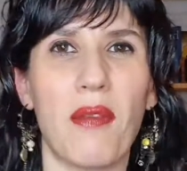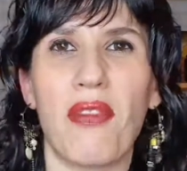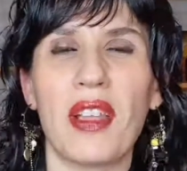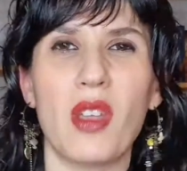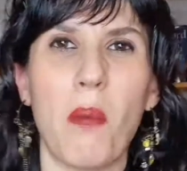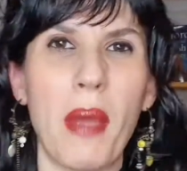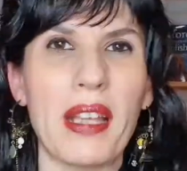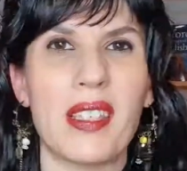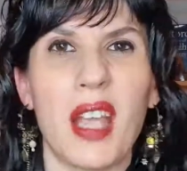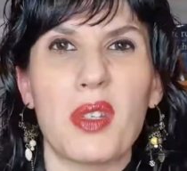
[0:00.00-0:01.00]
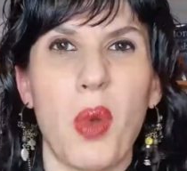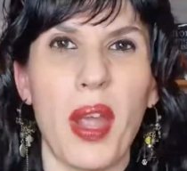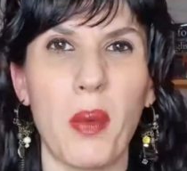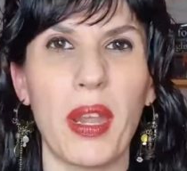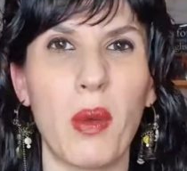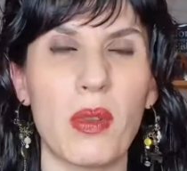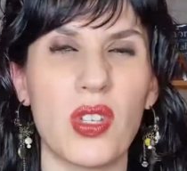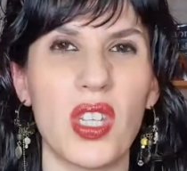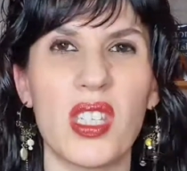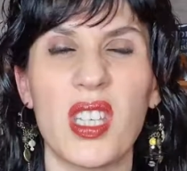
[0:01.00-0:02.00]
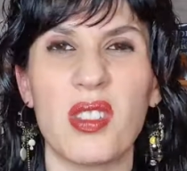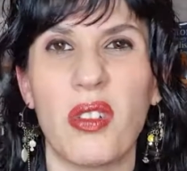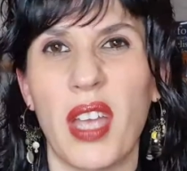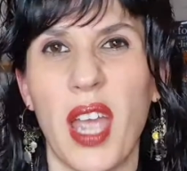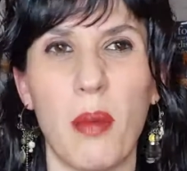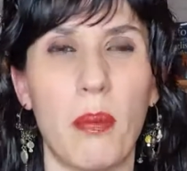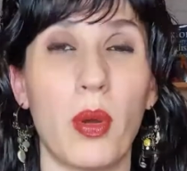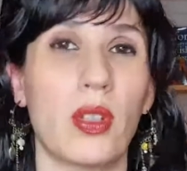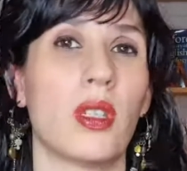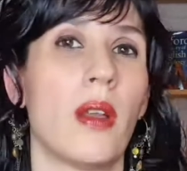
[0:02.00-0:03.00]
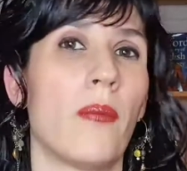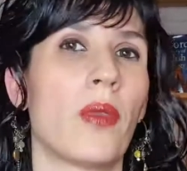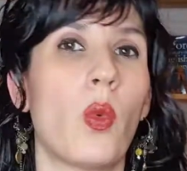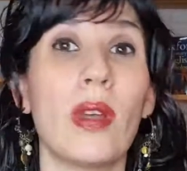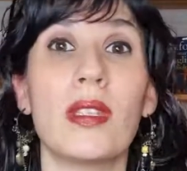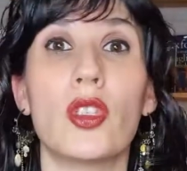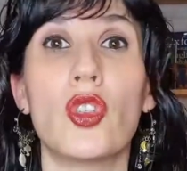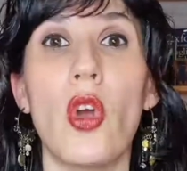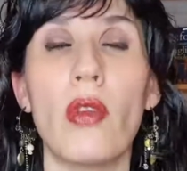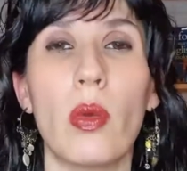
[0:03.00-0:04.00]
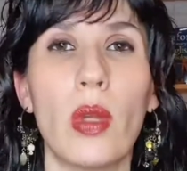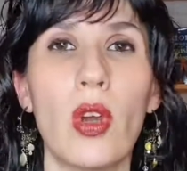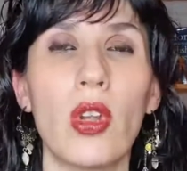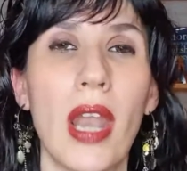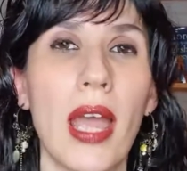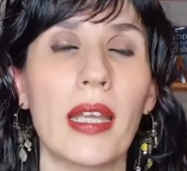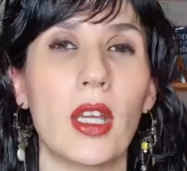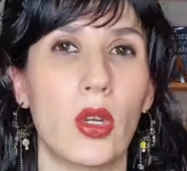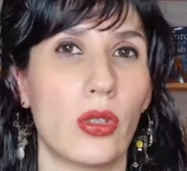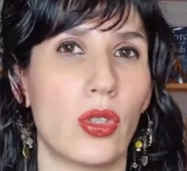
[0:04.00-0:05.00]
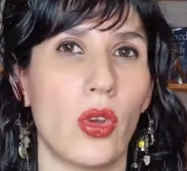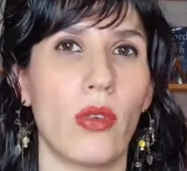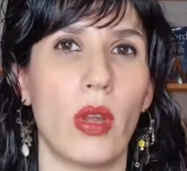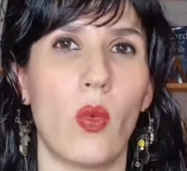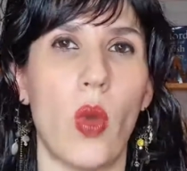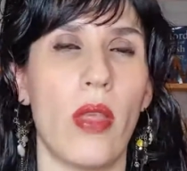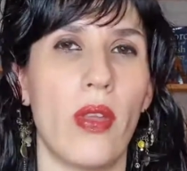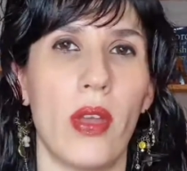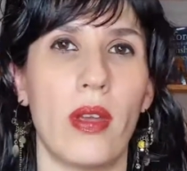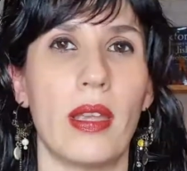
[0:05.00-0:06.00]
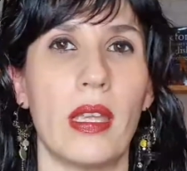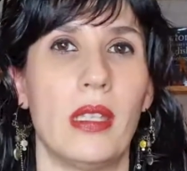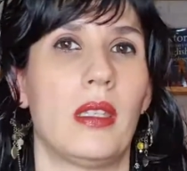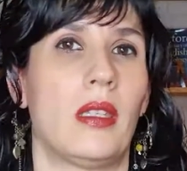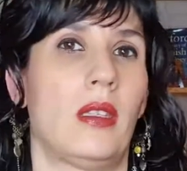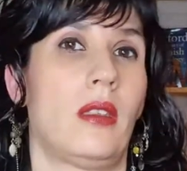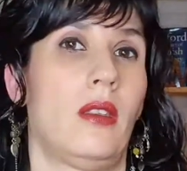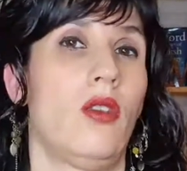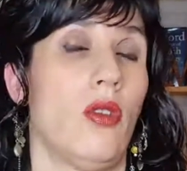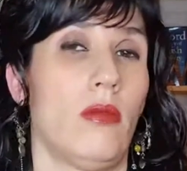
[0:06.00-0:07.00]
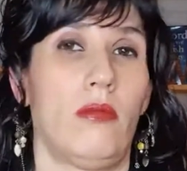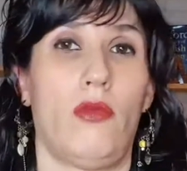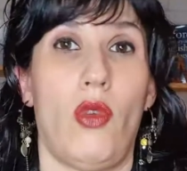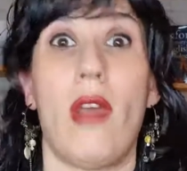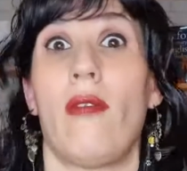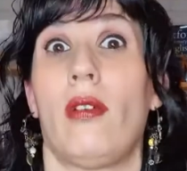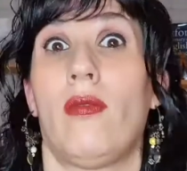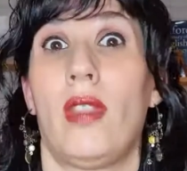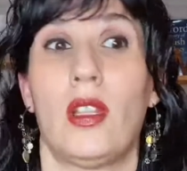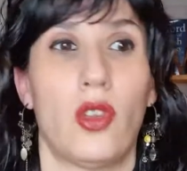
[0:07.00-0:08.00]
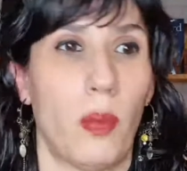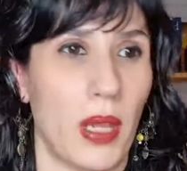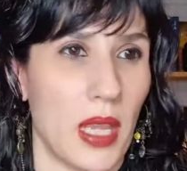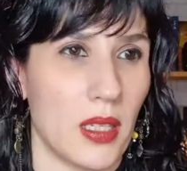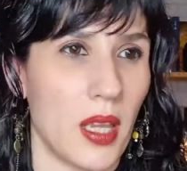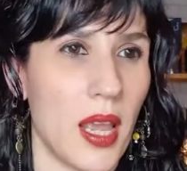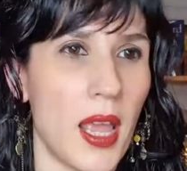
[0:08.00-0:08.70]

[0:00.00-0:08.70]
Things don't make sense. Why are we watching? Yes, okay, but where's the story? We all like a good story, whether it's, whatever the topic is.